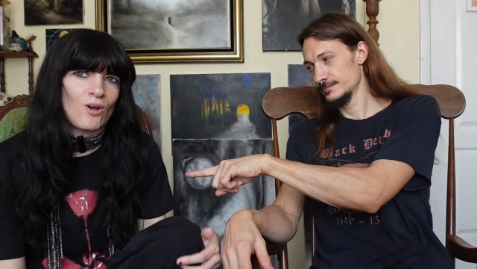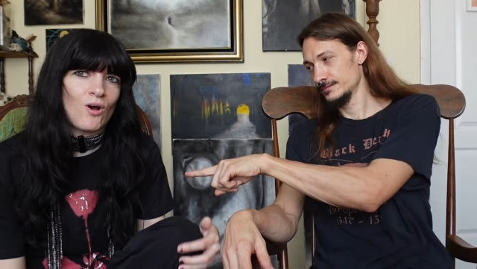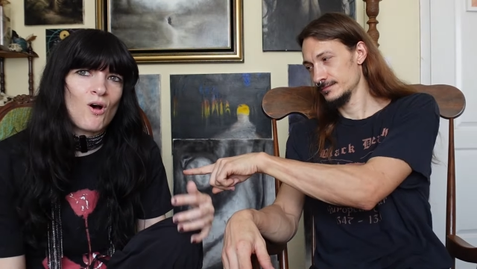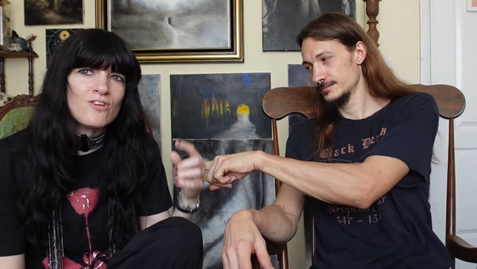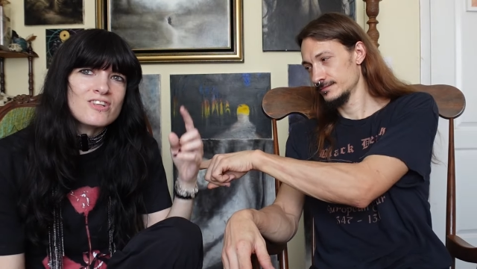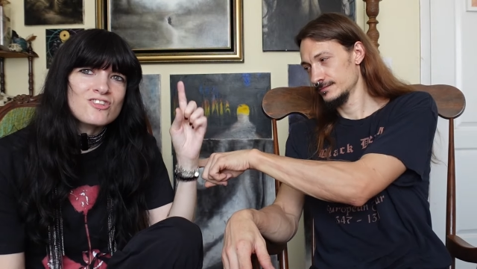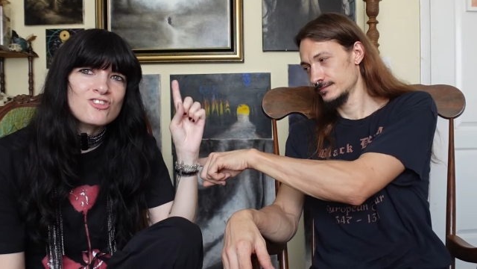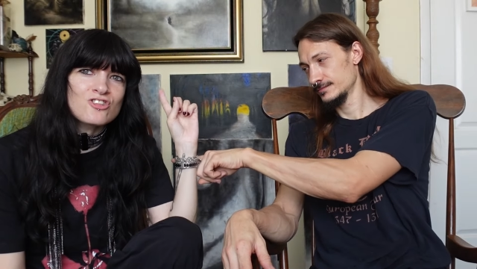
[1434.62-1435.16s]

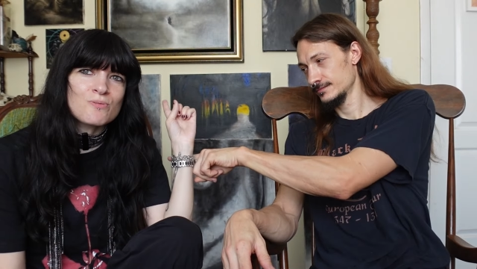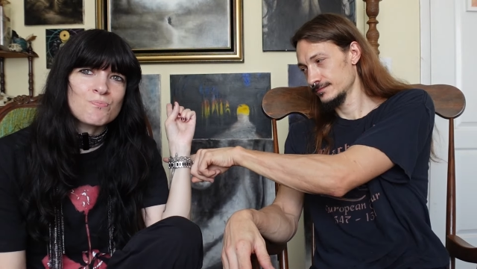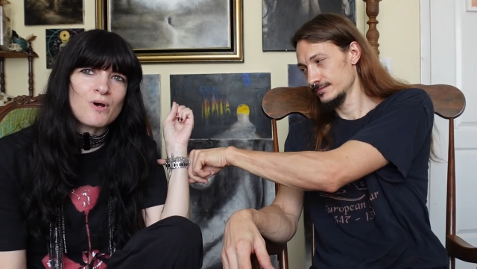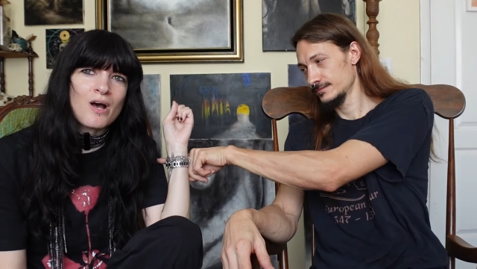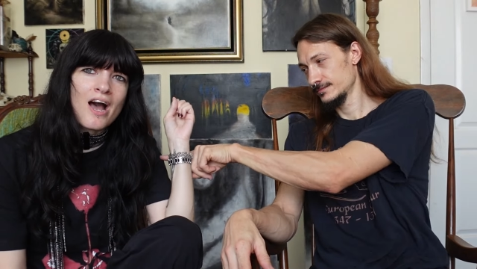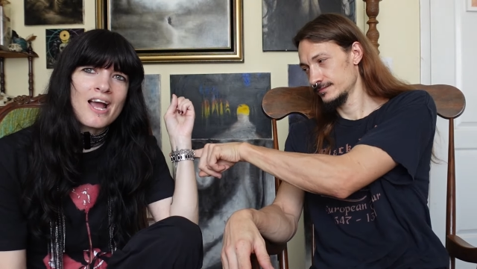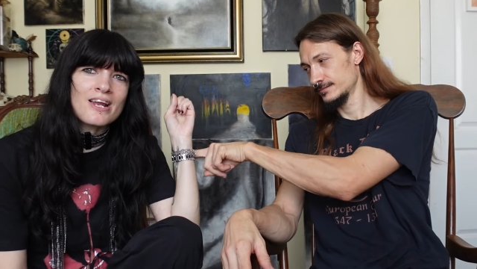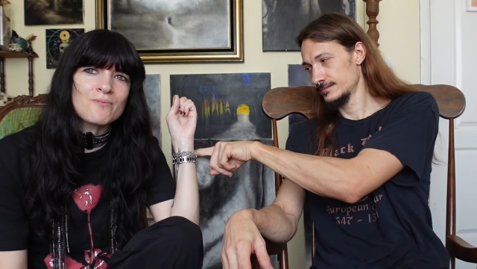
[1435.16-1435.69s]
Speaker 1: All this shit
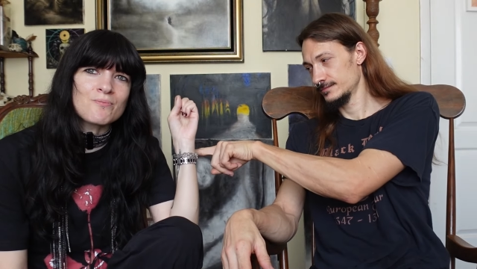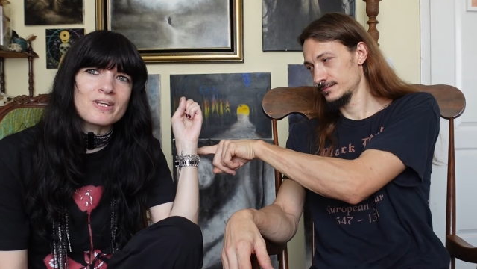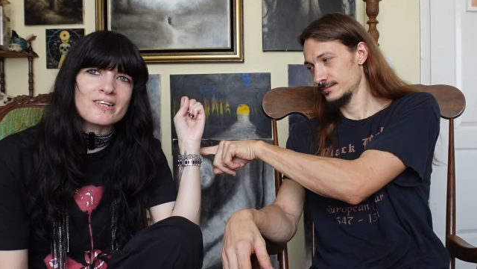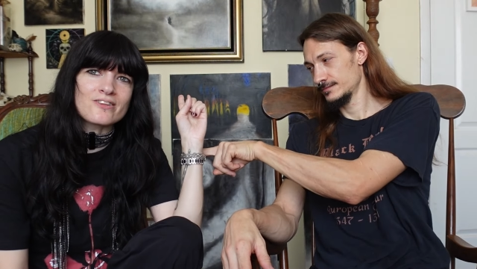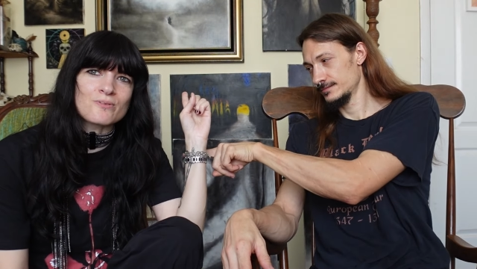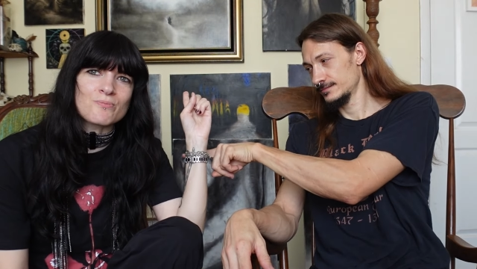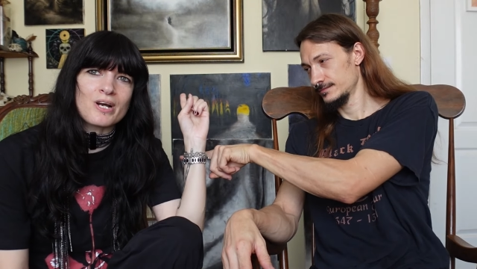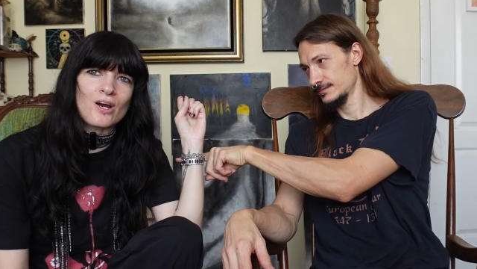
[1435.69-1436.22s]
behind me
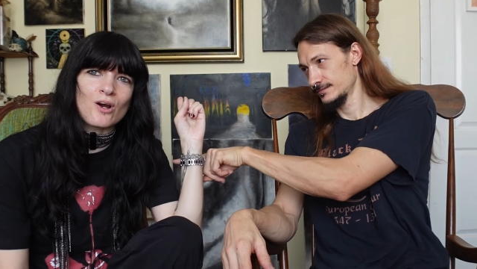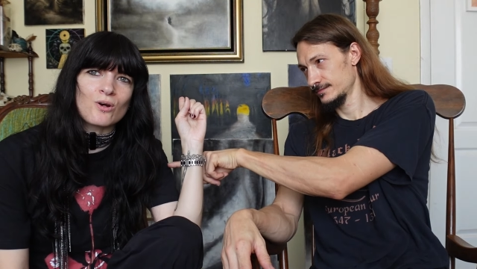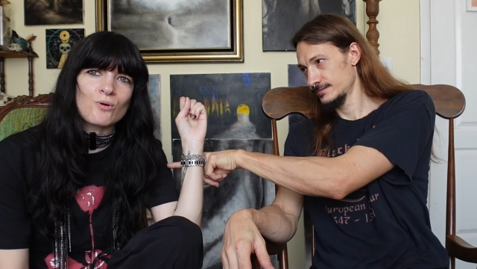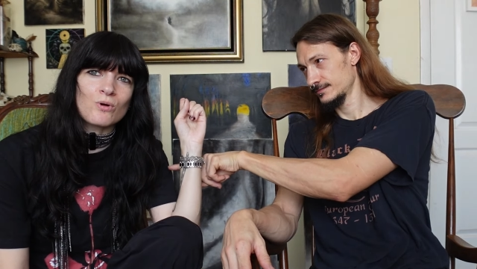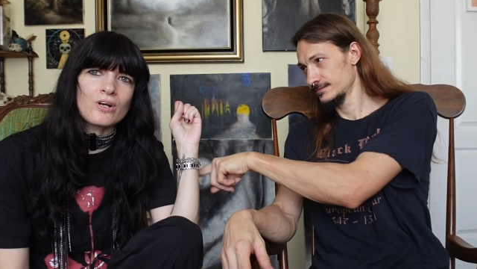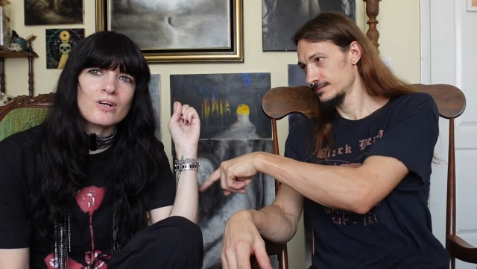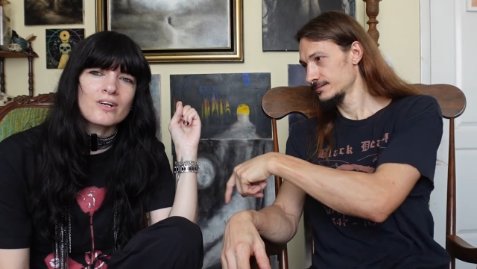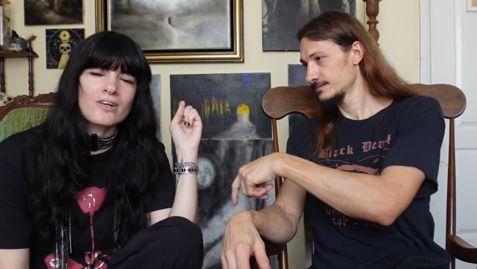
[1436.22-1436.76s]
is my
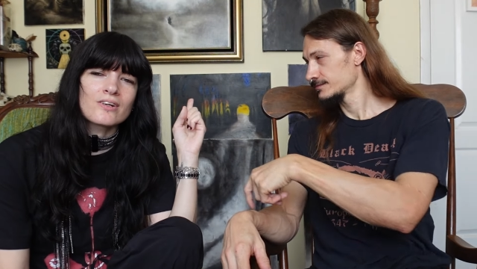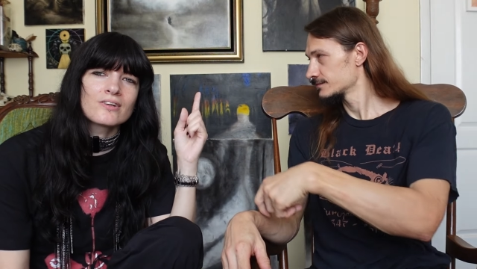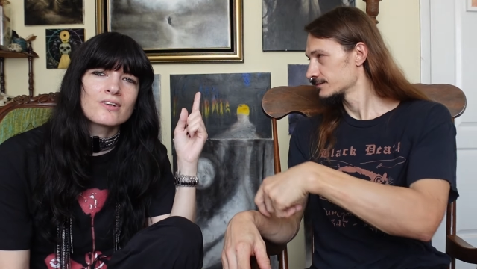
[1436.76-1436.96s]
artwork.